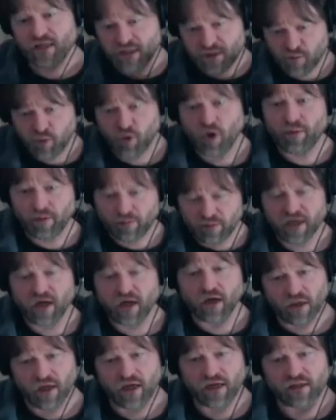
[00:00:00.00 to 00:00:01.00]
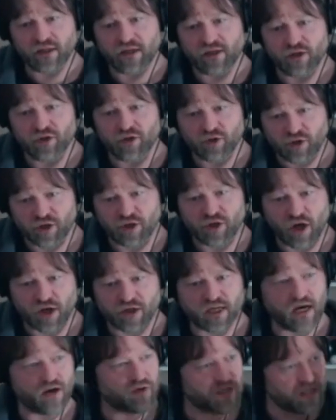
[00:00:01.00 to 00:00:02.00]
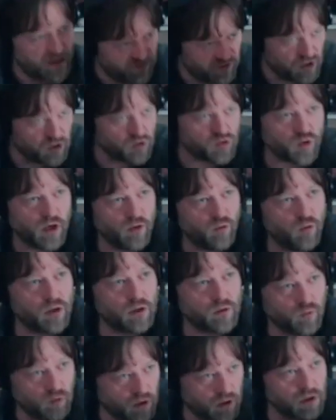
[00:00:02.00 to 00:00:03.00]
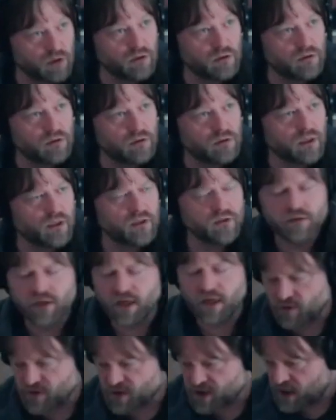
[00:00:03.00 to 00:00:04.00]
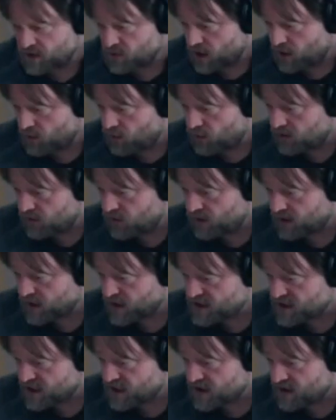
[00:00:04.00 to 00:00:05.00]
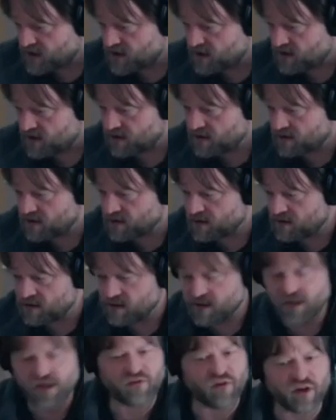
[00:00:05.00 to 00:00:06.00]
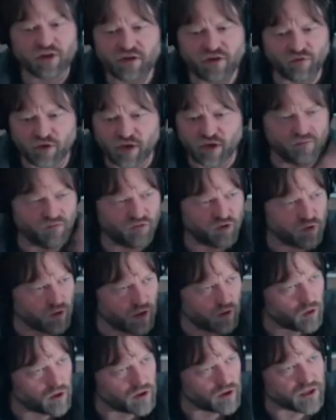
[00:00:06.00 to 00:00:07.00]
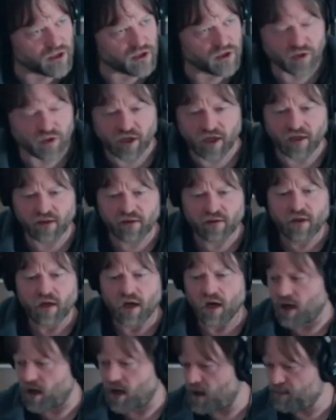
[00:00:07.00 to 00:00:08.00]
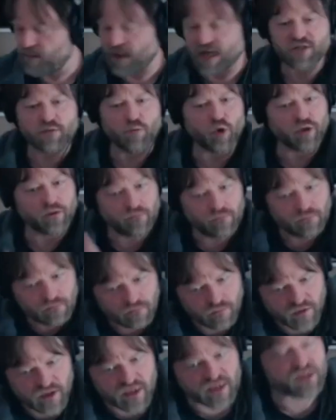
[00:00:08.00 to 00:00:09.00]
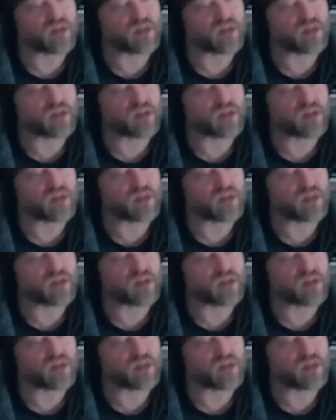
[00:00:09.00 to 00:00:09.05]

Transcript: it's probably unlikely that you're going to knock down even a drywall wall. They don't say drywall. What do they say here? They've got a different name for drywall in the UK. Plasterboard. It's